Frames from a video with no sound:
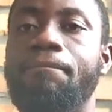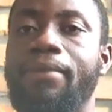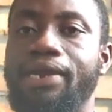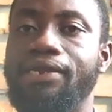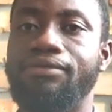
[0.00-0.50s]

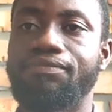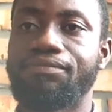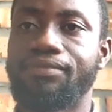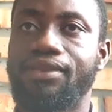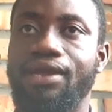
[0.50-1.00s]
But then,
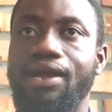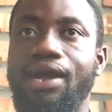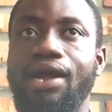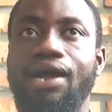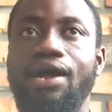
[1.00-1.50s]

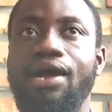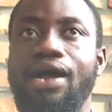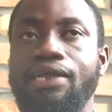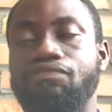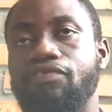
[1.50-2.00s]
uh,
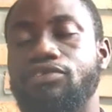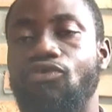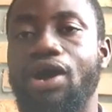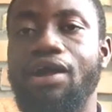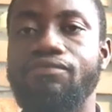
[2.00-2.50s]
as fate
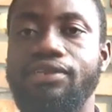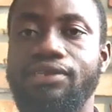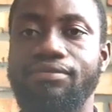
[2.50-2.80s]
will have it,